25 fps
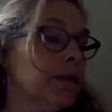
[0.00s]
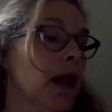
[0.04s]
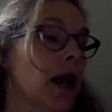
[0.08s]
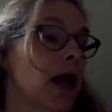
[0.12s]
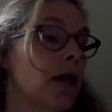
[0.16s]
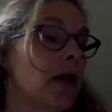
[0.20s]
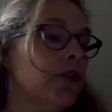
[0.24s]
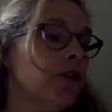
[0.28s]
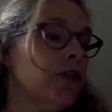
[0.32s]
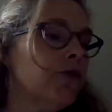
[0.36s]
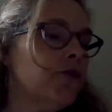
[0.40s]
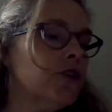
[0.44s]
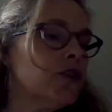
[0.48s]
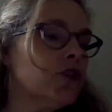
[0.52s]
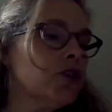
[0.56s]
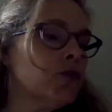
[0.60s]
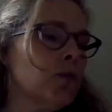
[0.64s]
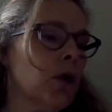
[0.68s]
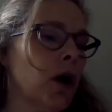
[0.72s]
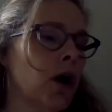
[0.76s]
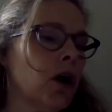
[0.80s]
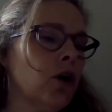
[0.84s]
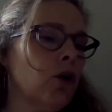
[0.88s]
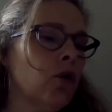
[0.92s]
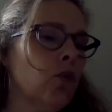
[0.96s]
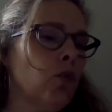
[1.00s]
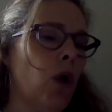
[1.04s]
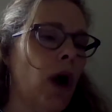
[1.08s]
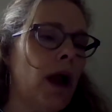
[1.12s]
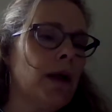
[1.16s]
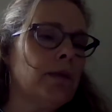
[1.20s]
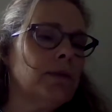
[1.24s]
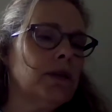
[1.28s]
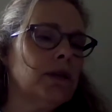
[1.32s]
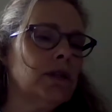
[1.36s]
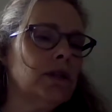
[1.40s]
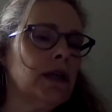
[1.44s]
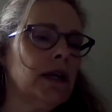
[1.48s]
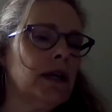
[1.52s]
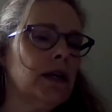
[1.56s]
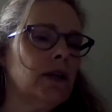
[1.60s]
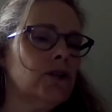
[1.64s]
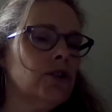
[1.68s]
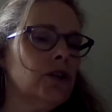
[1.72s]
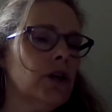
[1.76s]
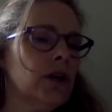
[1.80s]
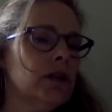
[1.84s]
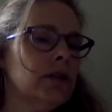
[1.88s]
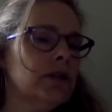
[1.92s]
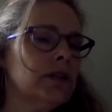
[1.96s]
The fishmonger wiped his
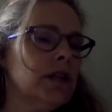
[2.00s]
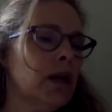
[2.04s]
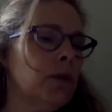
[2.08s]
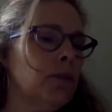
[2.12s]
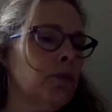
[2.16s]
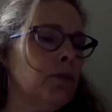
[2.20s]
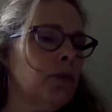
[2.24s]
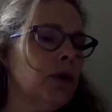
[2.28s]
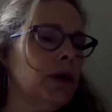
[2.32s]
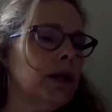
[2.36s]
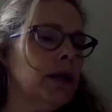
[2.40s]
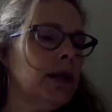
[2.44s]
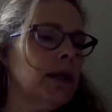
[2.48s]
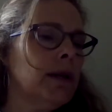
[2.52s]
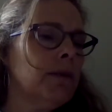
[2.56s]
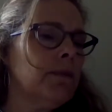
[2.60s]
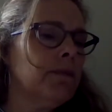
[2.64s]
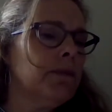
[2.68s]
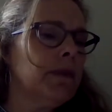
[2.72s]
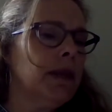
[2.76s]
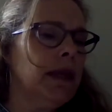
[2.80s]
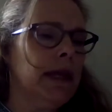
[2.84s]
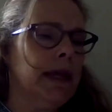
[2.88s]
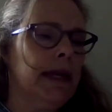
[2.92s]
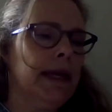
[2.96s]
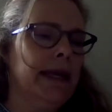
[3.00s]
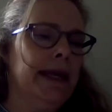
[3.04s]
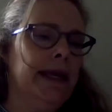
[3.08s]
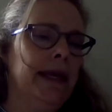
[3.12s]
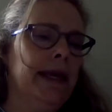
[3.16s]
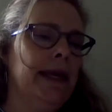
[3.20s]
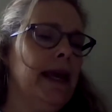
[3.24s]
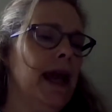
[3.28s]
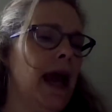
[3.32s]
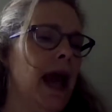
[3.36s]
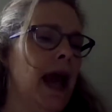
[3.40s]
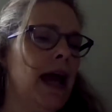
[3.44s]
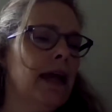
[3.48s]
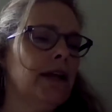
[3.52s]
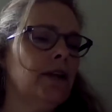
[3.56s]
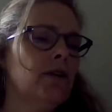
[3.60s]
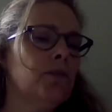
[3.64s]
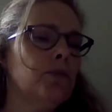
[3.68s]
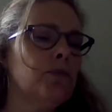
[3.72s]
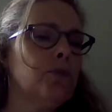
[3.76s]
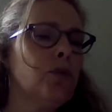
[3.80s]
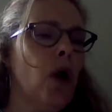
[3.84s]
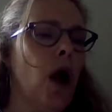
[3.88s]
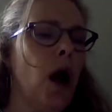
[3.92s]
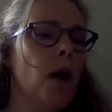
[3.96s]
hands on his apron. He
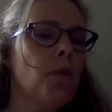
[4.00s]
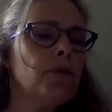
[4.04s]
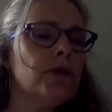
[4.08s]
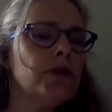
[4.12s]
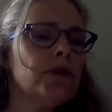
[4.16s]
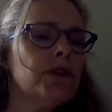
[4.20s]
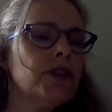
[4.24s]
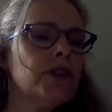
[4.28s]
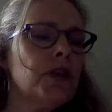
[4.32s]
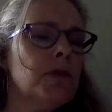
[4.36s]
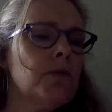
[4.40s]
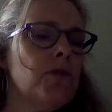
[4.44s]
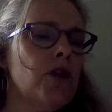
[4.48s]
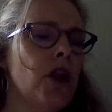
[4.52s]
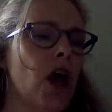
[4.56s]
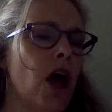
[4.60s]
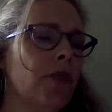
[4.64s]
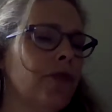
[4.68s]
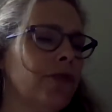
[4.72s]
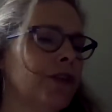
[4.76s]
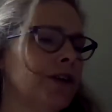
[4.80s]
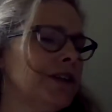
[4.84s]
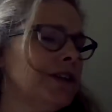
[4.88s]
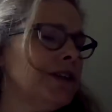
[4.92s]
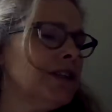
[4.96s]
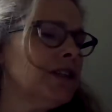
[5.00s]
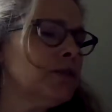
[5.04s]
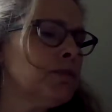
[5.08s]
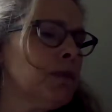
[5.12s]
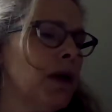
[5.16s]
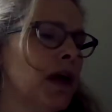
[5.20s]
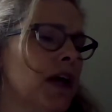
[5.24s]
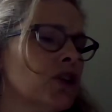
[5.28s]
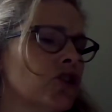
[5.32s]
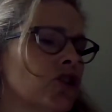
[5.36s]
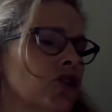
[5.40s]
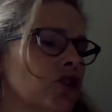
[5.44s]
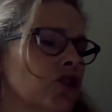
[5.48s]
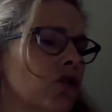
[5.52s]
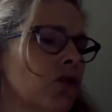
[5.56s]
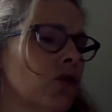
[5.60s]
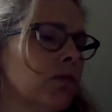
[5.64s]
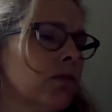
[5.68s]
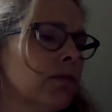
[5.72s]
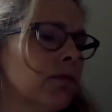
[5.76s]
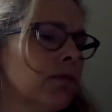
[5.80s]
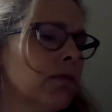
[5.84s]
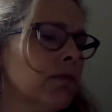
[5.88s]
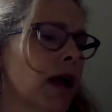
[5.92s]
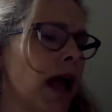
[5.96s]
hadn't promised them nothing special,
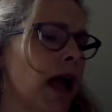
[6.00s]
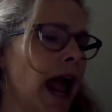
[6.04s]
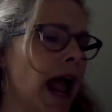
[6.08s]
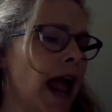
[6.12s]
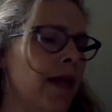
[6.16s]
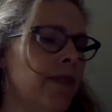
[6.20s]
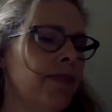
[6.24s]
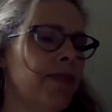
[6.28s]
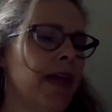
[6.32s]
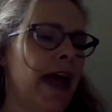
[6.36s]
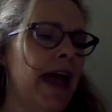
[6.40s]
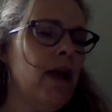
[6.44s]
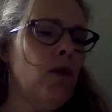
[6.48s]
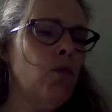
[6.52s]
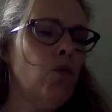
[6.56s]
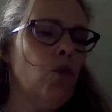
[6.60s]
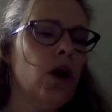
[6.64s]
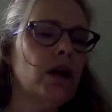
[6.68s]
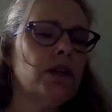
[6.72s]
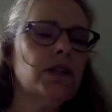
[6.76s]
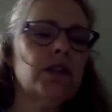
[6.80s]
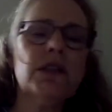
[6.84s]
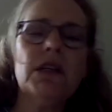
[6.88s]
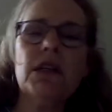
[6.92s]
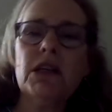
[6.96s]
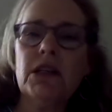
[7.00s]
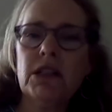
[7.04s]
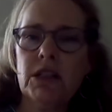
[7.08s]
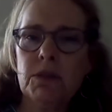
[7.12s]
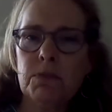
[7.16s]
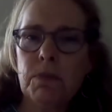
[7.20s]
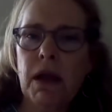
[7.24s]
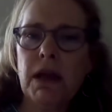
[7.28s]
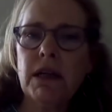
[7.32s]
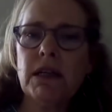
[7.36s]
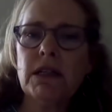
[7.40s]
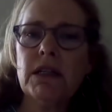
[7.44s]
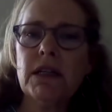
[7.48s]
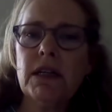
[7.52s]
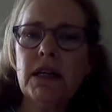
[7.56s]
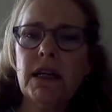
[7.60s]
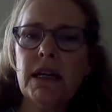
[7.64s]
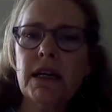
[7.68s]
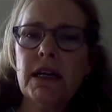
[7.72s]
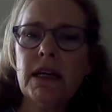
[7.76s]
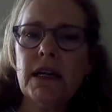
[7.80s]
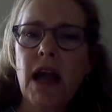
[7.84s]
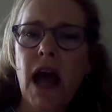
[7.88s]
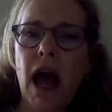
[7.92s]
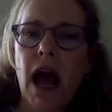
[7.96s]
and they wasn't expecting
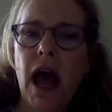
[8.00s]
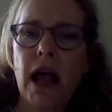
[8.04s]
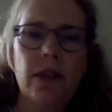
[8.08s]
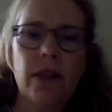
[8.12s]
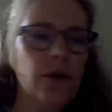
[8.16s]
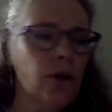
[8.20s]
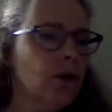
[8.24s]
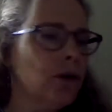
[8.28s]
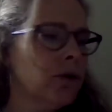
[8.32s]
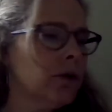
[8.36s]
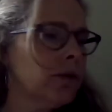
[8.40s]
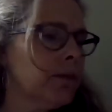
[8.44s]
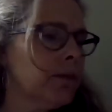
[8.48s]
it neither.